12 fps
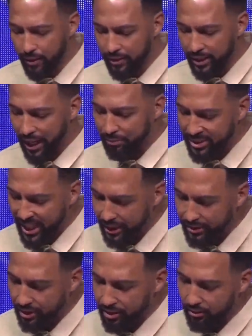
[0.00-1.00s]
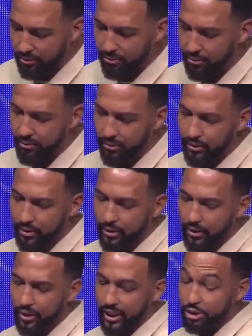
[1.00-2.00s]
The objective
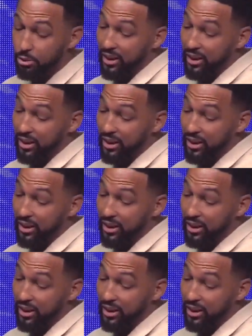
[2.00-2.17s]
is